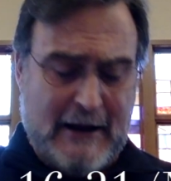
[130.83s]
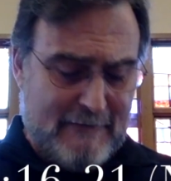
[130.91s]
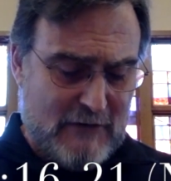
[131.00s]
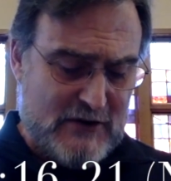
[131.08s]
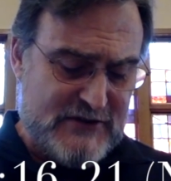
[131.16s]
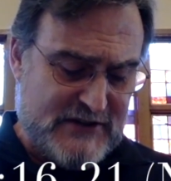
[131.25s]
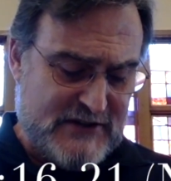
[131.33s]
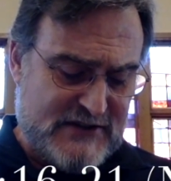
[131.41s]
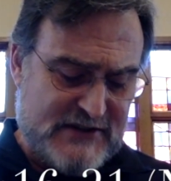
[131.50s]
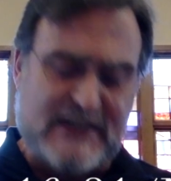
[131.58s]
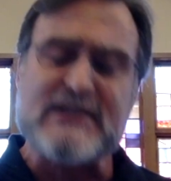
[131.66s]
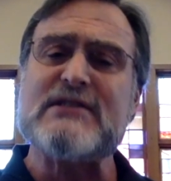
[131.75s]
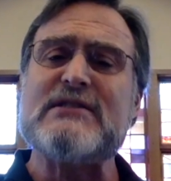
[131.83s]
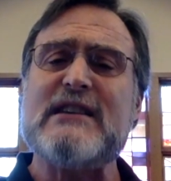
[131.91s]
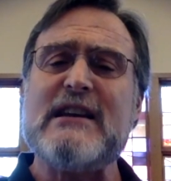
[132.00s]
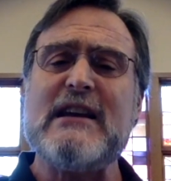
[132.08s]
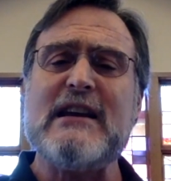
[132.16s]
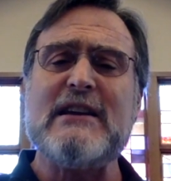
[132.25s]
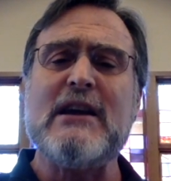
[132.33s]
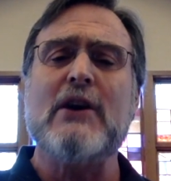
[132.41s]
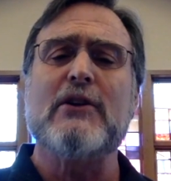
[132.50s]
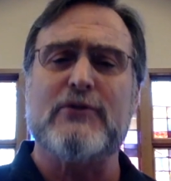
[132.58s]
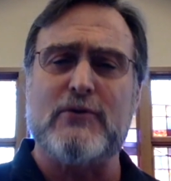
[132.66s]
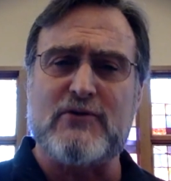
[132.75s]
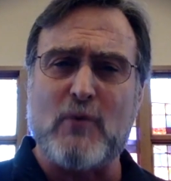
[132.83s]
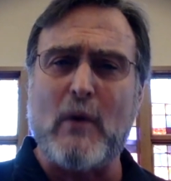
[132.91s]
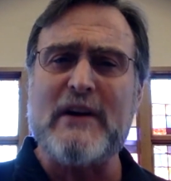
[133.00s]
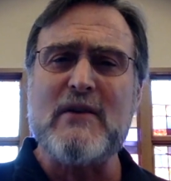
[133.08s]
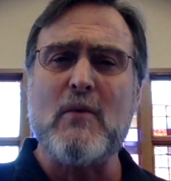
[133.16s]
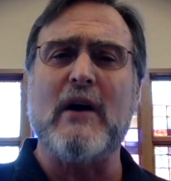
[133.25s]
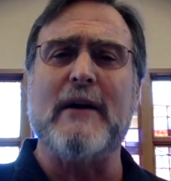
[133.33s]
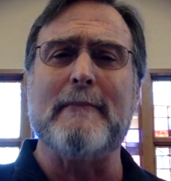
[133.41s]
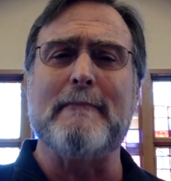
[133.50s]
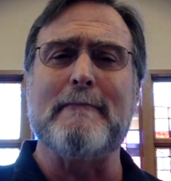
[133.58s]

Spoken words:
verses 16 through 21.